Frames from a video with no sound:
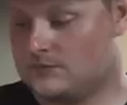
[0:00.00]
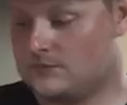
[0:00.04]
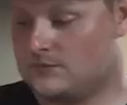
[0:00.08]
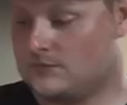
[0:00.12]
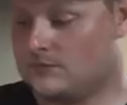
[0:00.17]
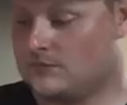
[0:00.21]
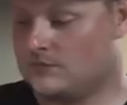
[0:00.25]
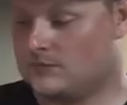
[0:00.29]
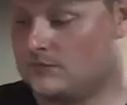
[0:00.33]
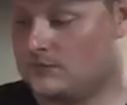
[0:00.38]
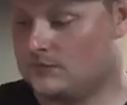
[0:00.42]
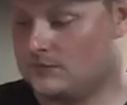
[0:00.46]

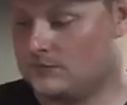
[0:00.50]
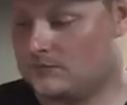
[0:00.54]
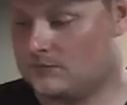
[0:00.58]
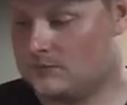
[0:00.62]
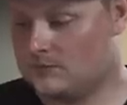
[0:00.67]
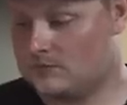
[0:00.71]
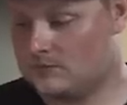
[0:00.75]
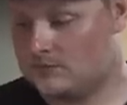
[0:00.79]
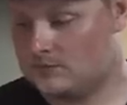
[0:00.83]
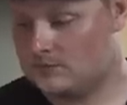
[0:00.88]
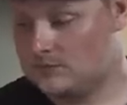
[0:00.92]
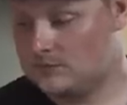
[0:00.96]

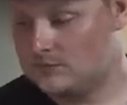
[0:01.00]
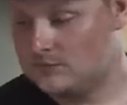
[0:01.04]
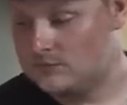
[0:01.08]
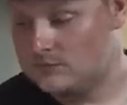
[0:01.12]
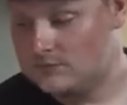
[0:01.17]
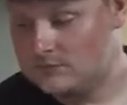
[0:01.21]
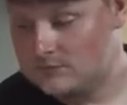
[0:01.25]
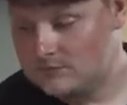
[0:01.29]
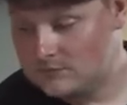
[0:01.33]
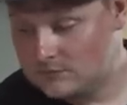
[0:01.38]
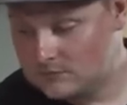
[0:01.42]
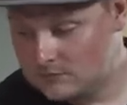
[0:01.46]

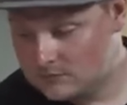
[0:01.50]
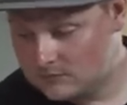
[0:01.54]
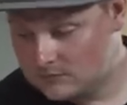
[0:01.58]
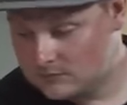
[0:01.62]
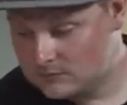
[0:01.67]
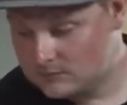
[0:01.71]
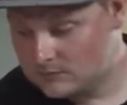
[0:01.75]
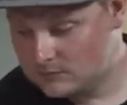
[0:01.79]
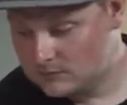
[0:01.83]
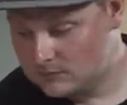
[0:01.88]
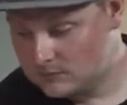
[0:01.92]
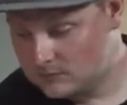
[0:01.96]

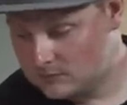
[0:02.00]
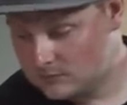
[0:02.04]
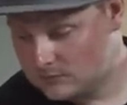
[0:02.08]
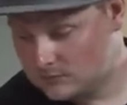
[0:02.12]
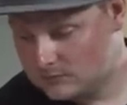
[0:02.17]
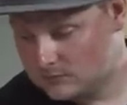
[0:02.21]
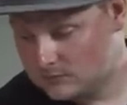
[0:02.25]
[no speech]